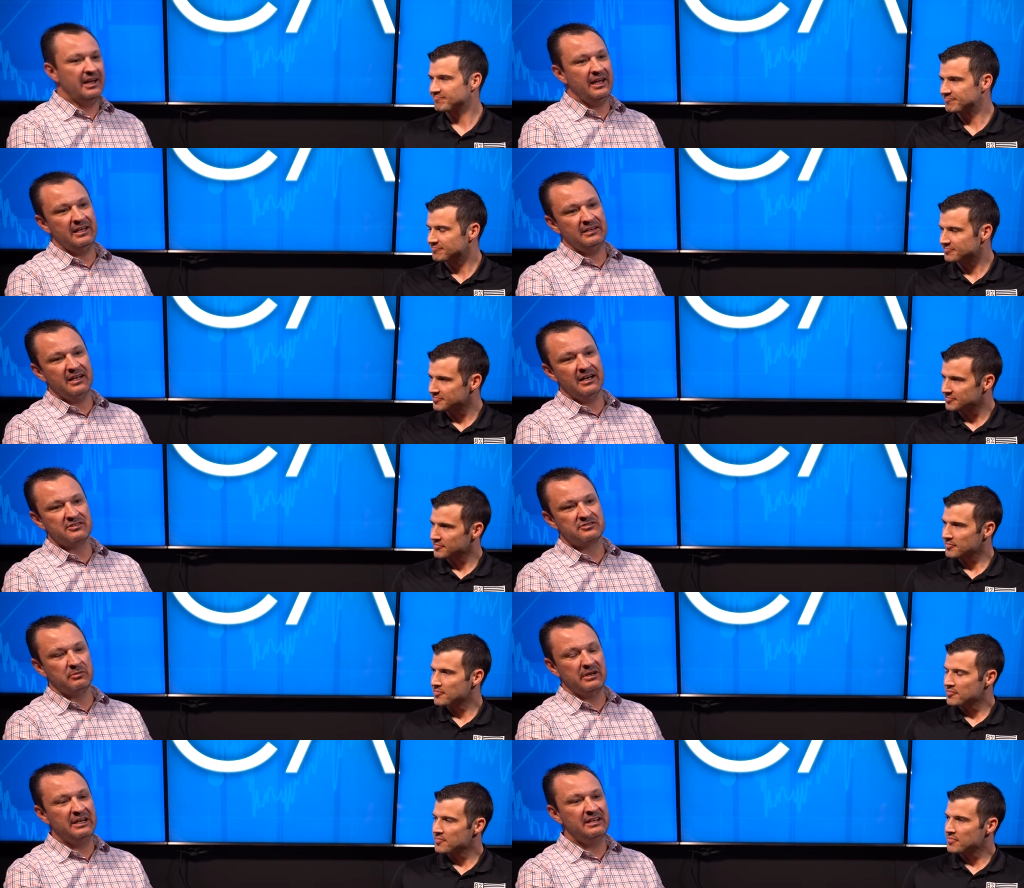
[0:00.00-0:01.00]
Speaker 1: And uh,
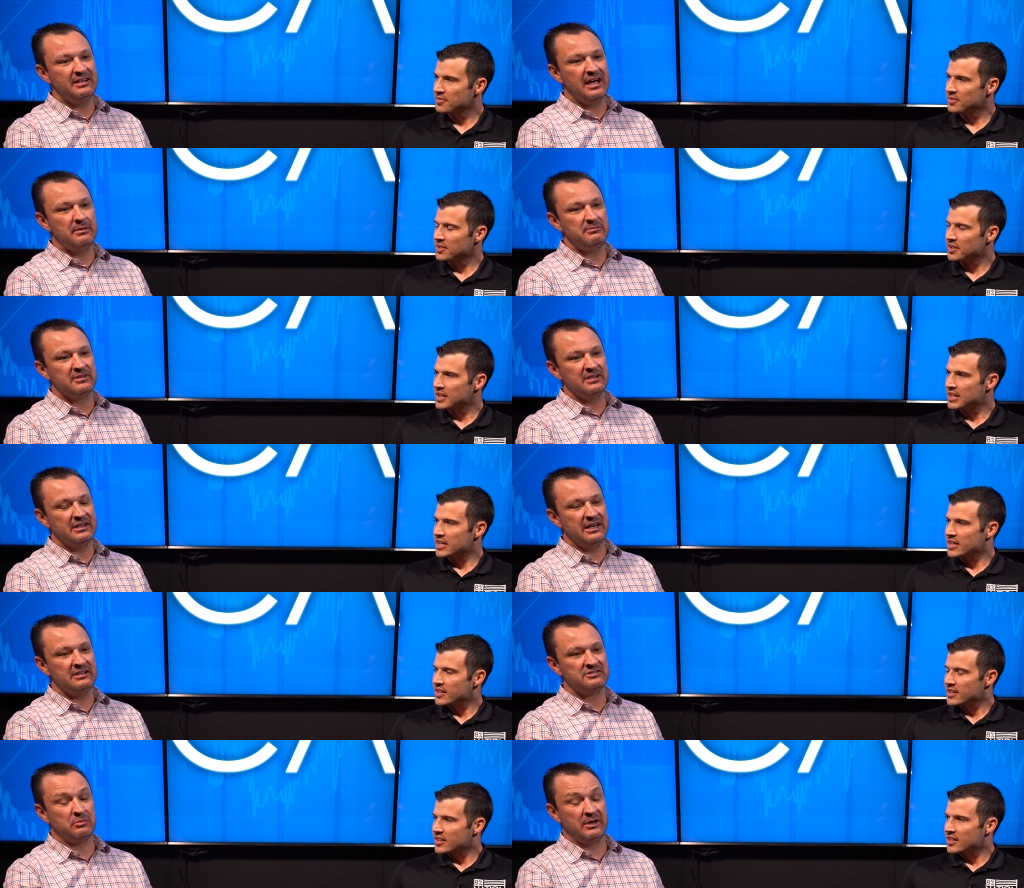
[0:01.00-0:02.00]
so anytime,
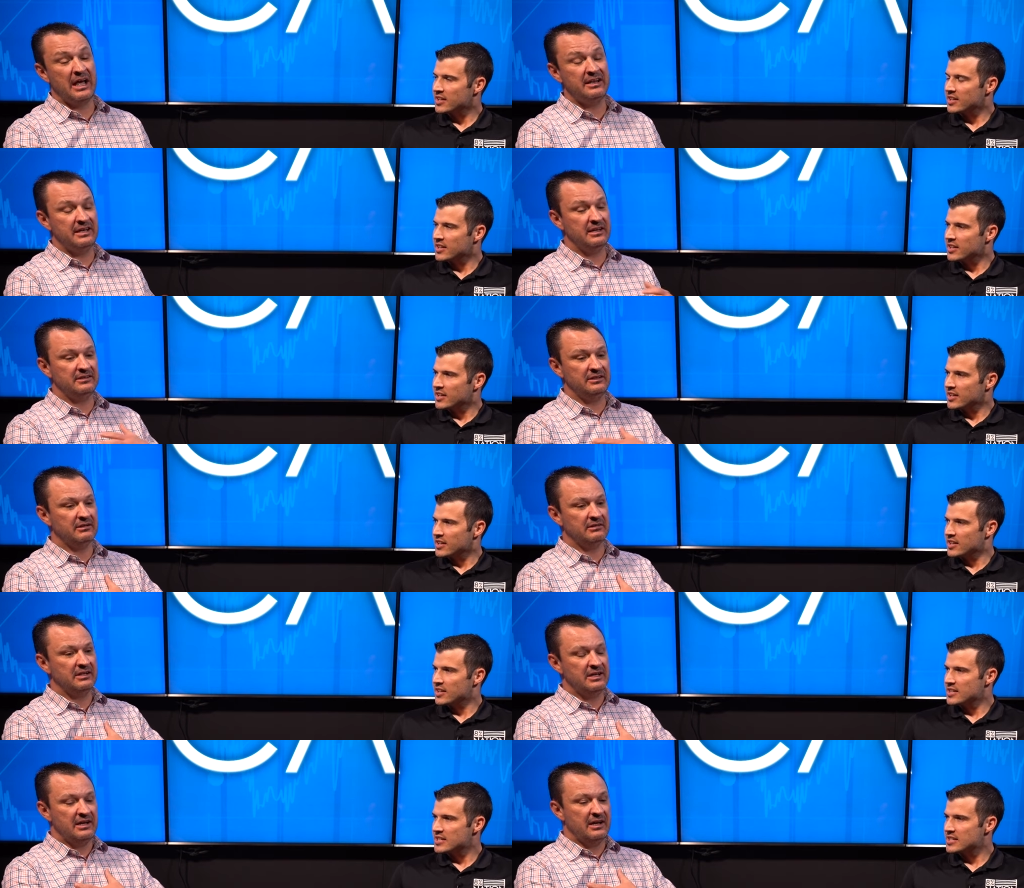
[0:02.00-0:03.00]
and so what I did, you
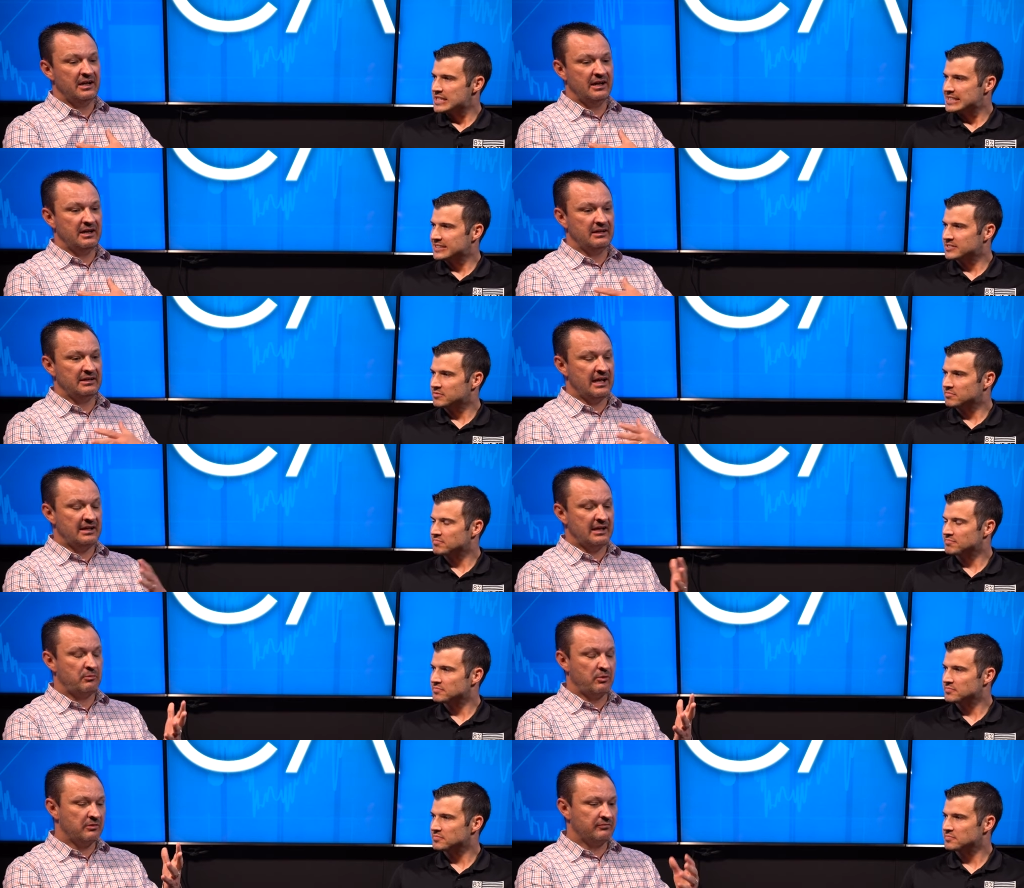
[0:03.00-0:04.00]
know, uh, I,
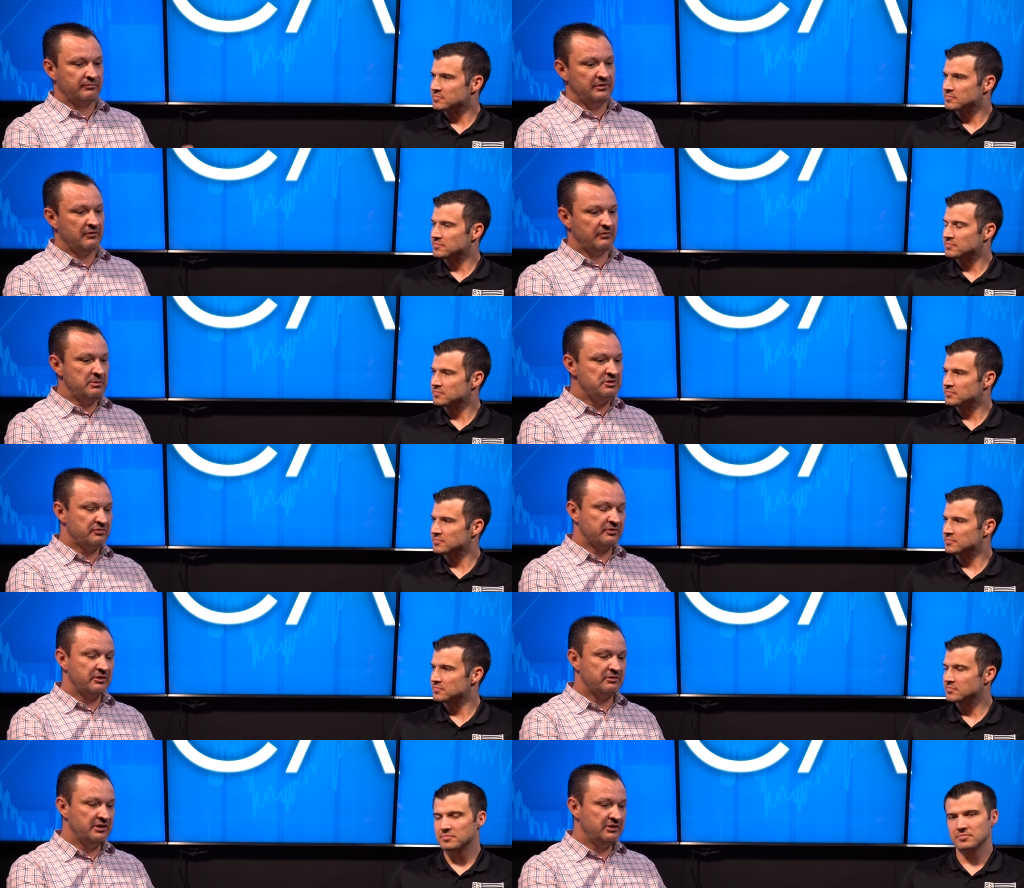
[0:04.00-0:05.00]
I worked, you know, for Mutual for
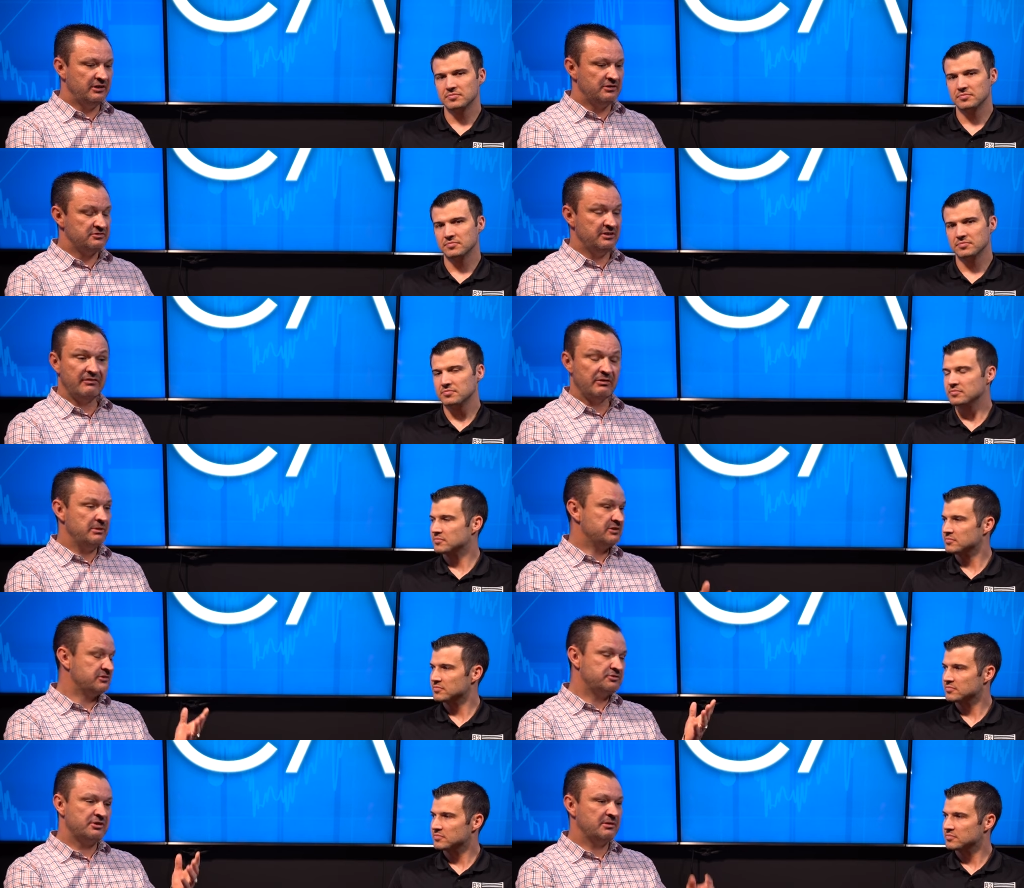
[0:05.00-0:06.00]
thirteen years, never
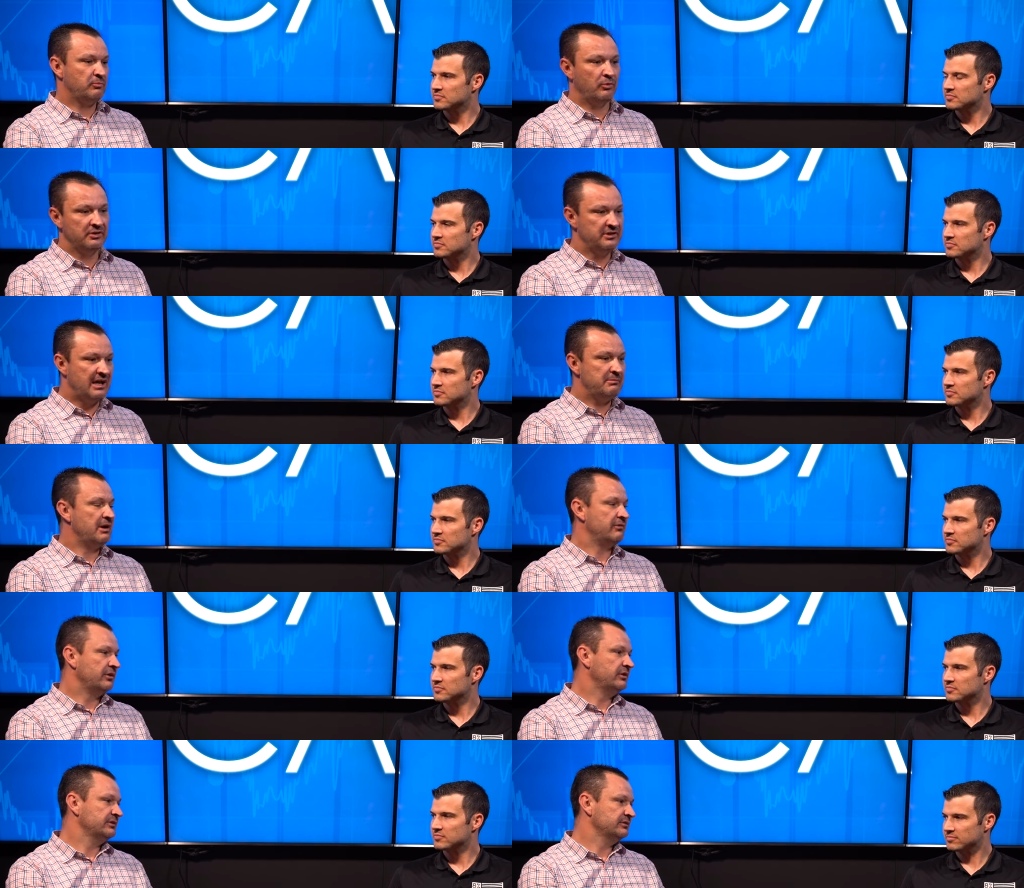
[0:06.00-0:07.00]
missed a trip, one time ever.